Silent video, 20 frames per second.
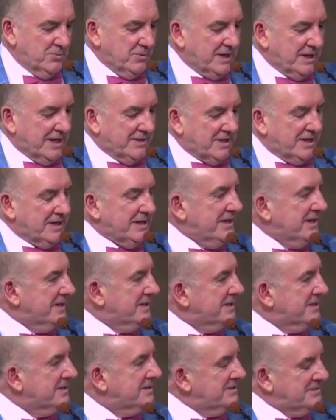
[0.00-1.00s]
We gather
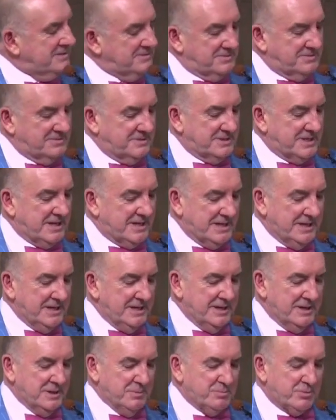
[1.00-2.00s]
here
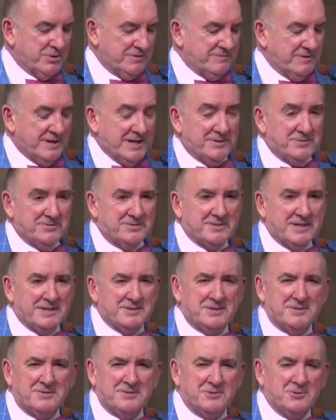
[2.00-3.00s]
today in profound
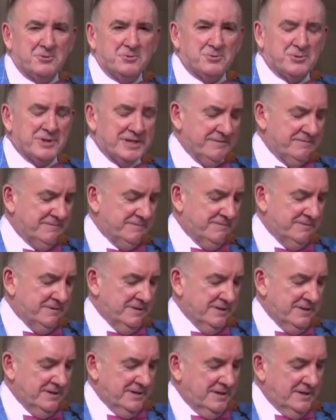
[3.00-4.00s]
sadness and grief
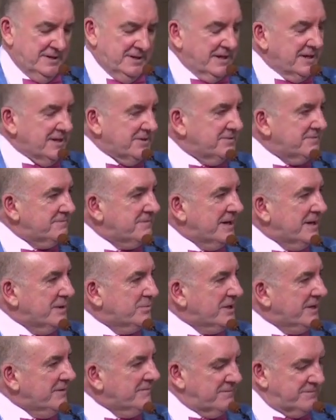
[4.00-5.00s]
as
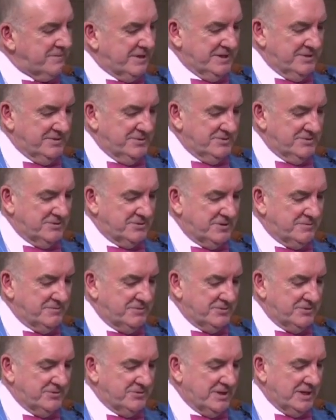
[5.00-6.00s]
family and friends
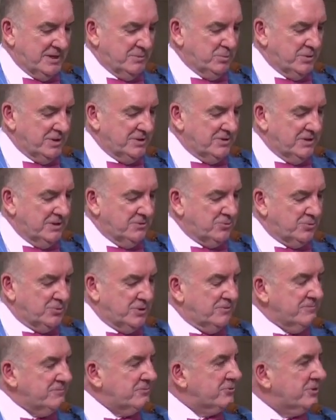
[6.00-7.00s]
of Suzanne Wendy
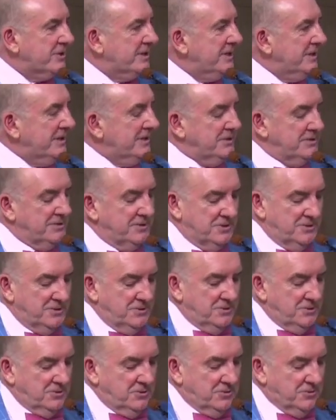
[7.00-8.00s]
Twelvetree,
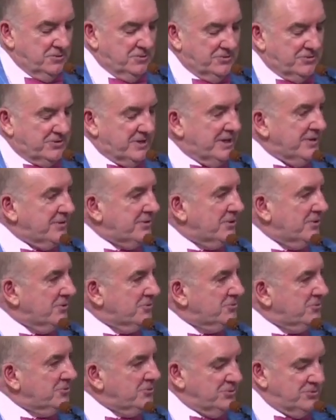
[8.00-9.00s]
whose death
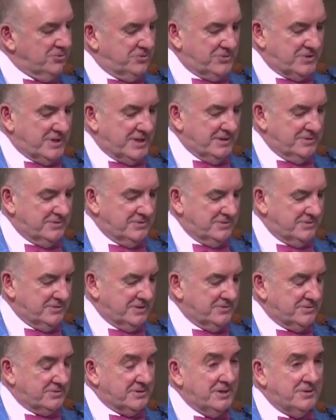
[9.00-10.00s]
on Tuesday the
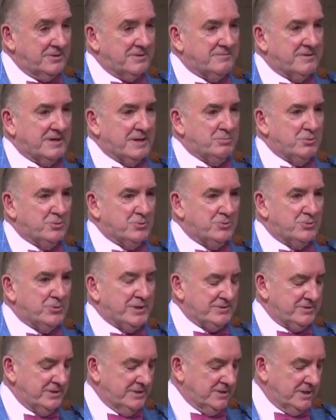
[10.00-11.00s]
16th of April
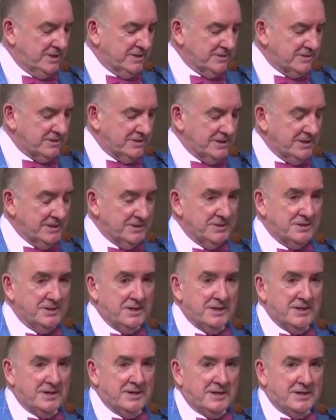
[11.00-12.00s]

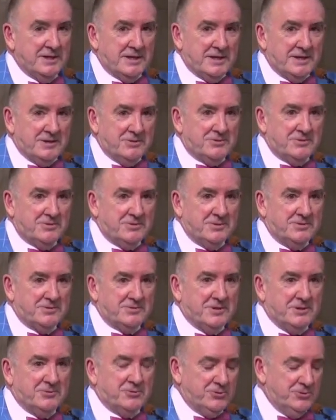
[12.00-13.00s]
2019, aged
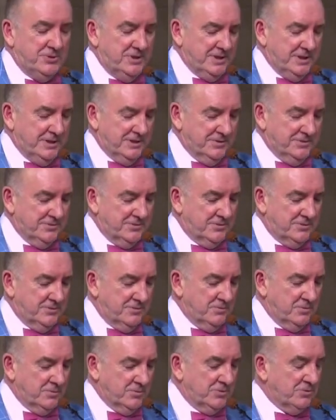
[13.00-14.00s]
62 years,
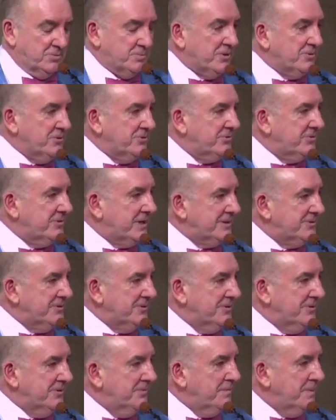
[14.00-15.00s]
was both
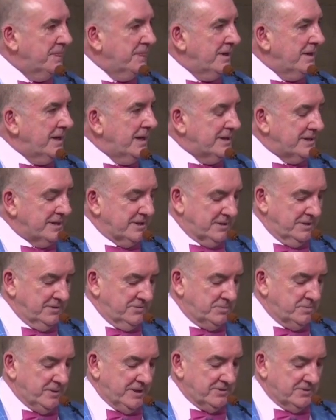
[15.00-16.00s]
sudden and
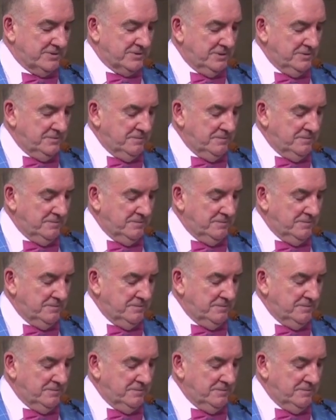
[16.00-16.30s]
unexpected.